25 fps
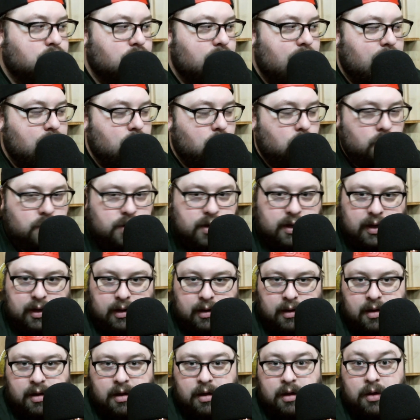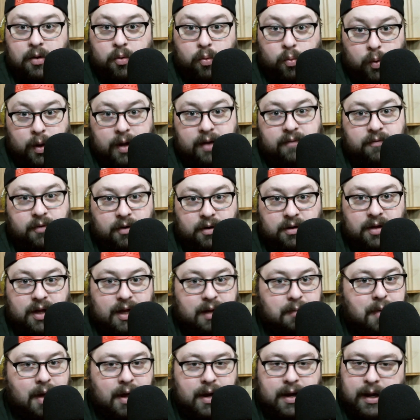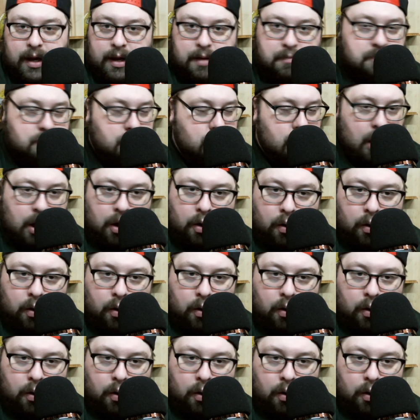priority waiver claim on him?